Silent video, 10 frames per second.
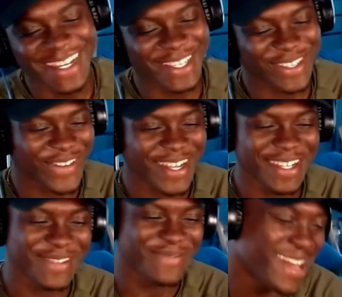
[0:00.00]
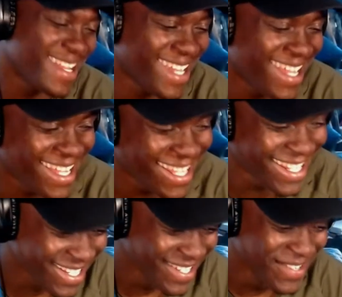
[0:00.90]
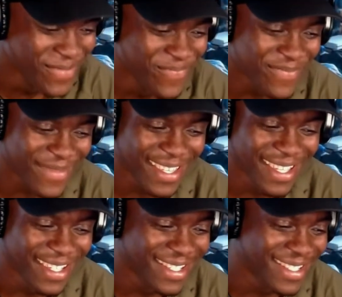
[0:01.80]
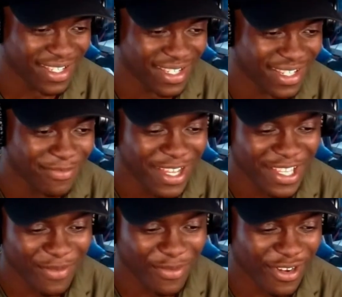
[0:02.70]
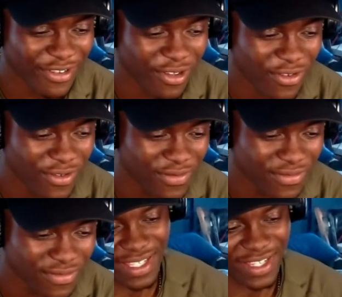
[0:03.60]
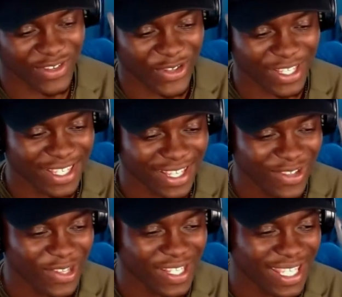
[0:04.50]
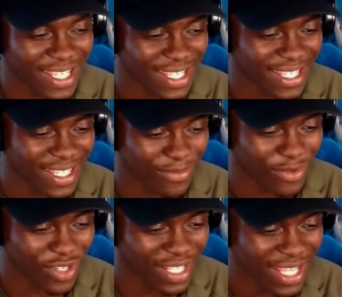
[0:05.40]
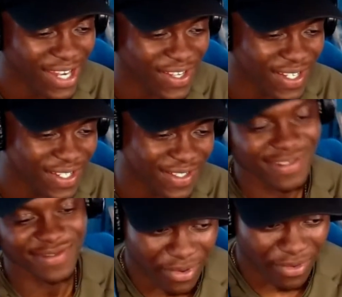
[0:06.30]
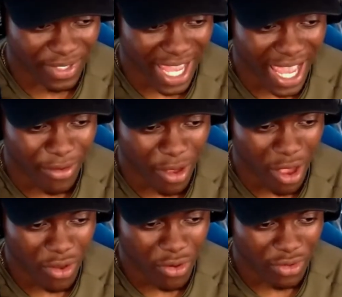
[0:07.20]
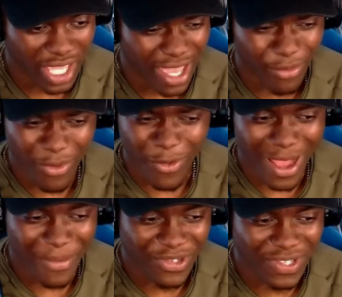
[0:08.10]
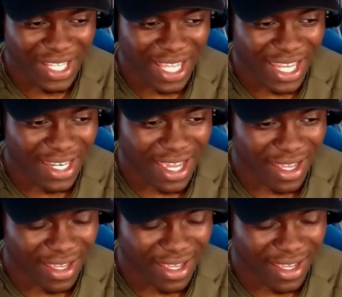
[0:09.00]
Rayleigh's funny, man. She plays it pretty well. Got some good talent. That, oh, yeah. Whoa, why would you say that?